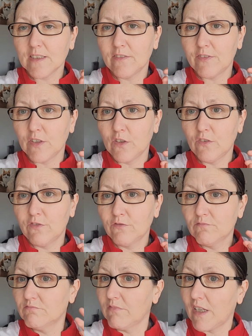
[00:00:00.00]
If you
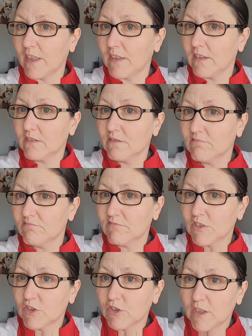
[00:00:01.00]
like
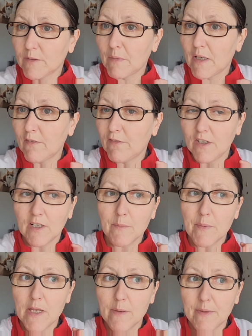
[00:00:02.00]
to tweet my fairy
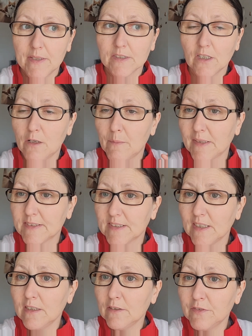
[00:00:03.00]
babies or
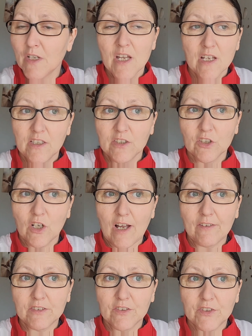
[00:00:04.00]
myself, you don't
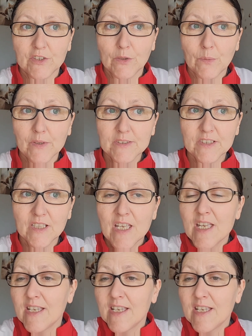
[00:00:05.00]
have to if you don't want to.